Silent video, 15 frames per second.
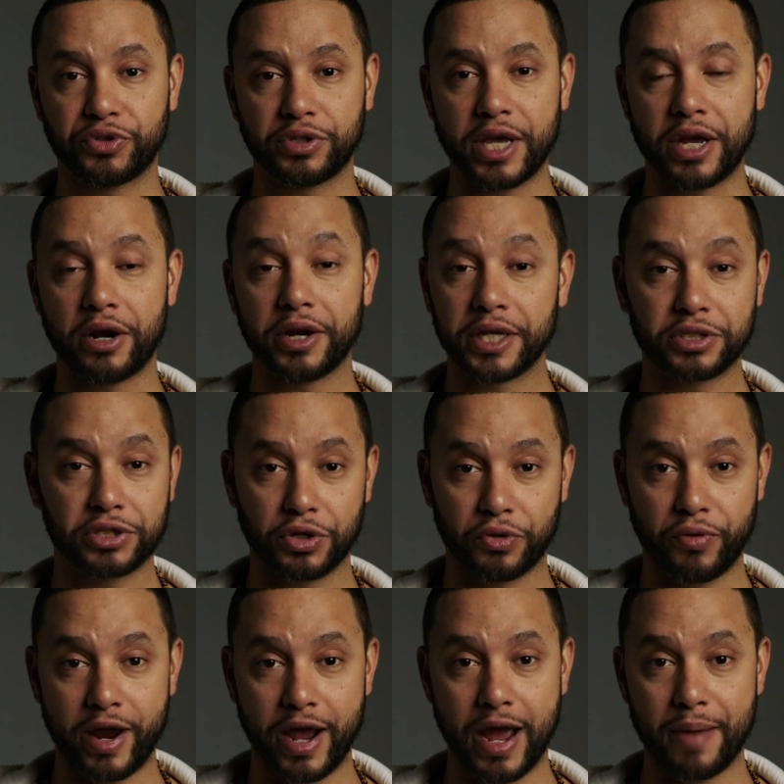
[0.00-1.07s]
get on
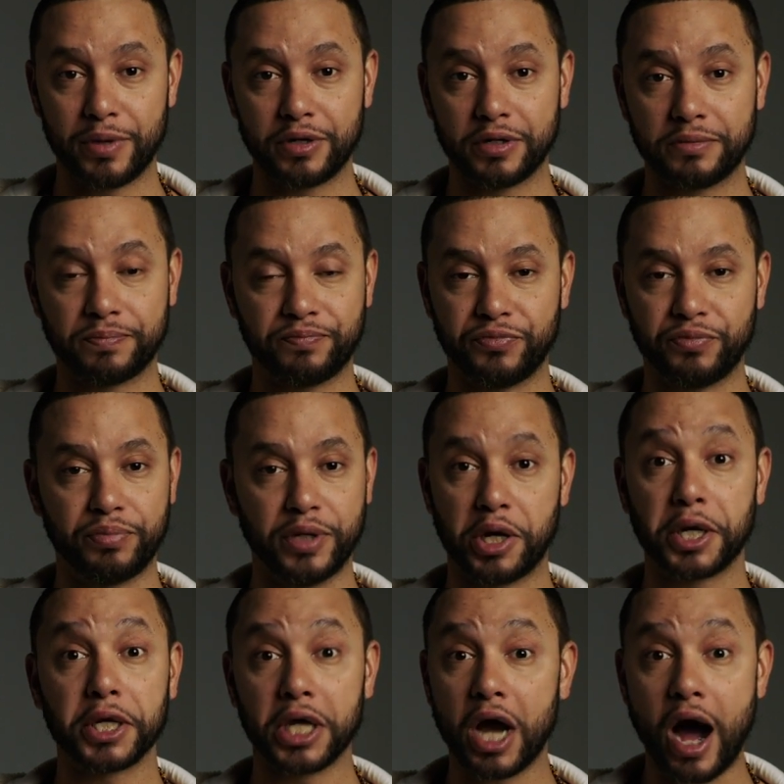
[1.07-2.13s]
Instagram and be
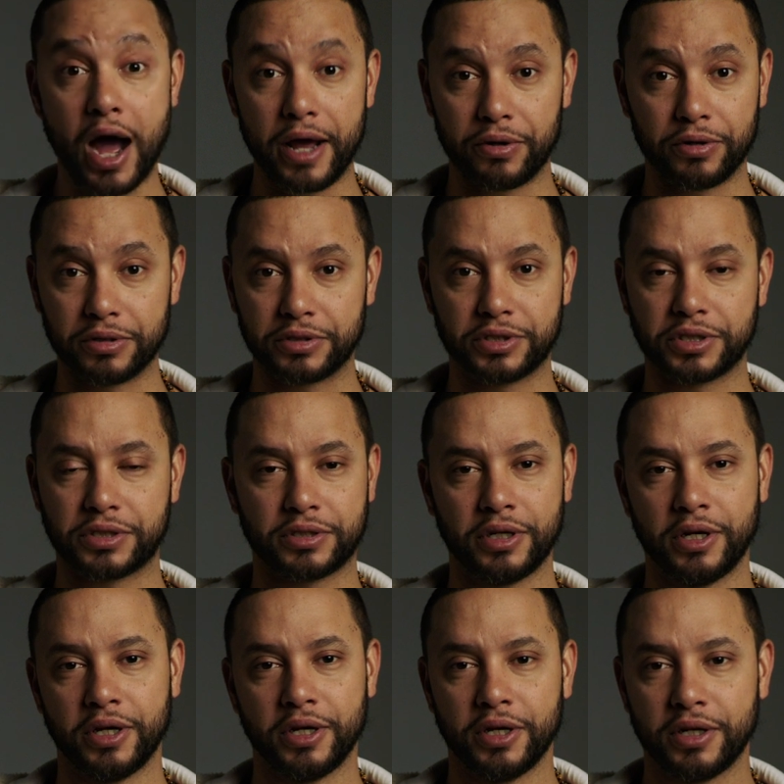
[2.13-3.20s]
on a yacht or just
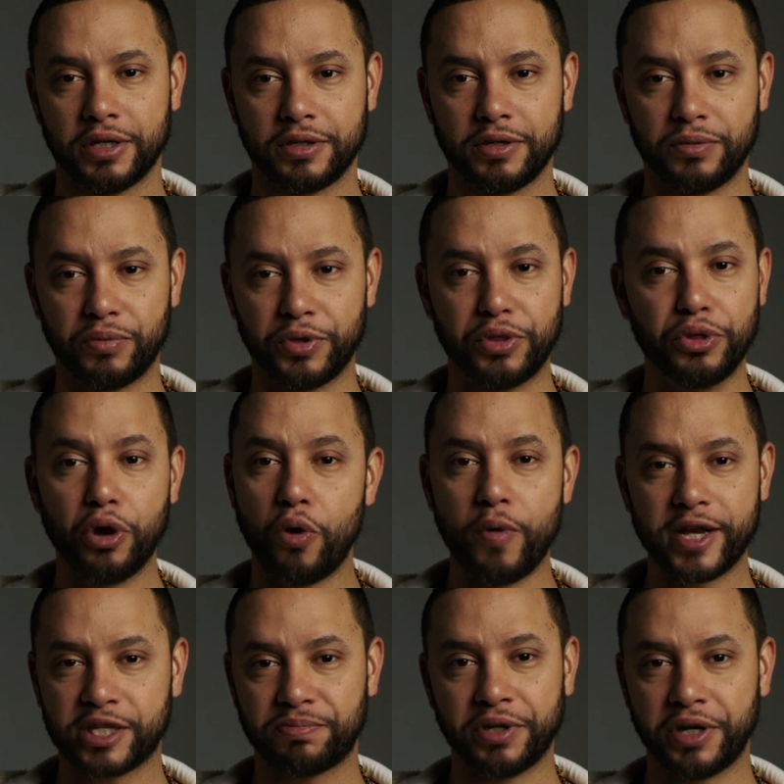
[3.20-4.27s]
with no
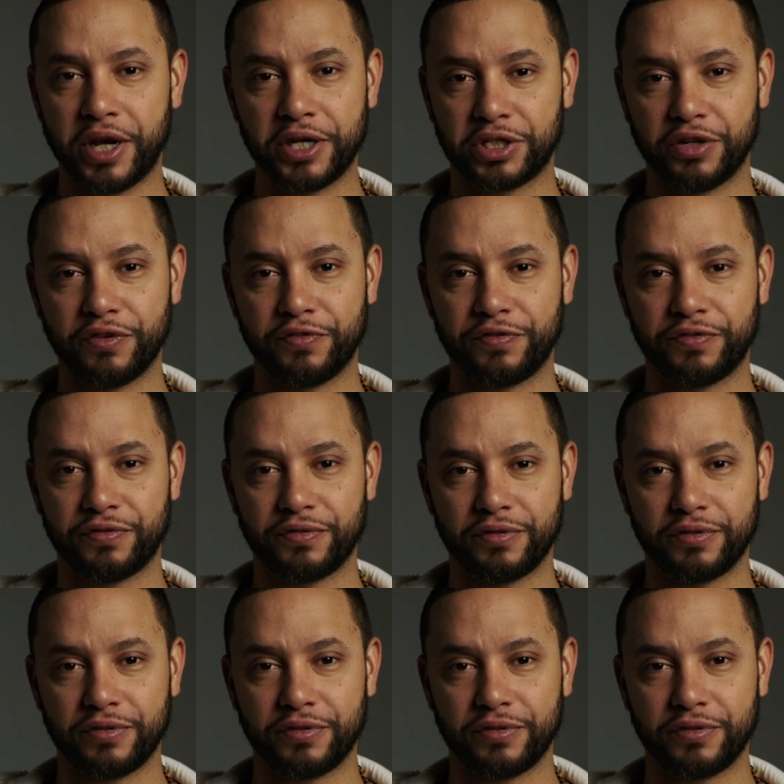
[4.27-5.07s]
explanation of